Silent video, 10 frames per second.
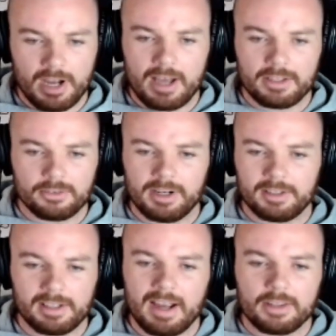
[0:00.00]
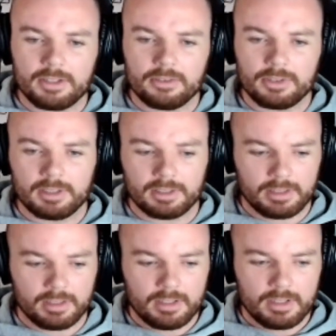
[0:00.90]
How do you regulate? Like, how do you
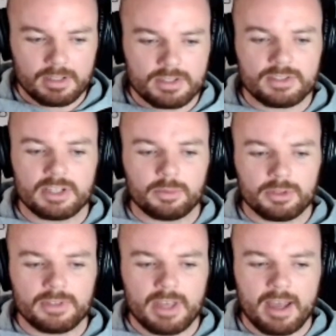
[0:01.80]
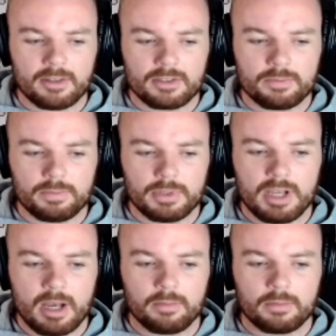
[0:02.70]
really sit with that and
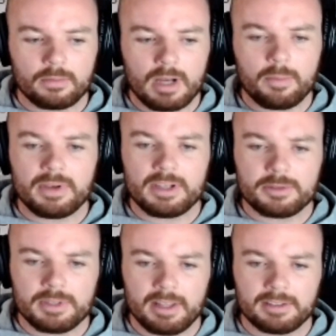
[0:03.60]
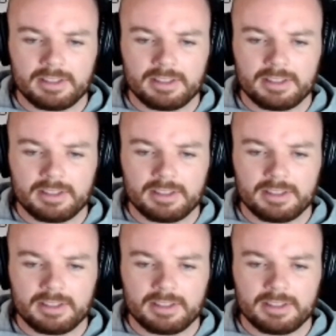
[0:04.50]
become at peace with that?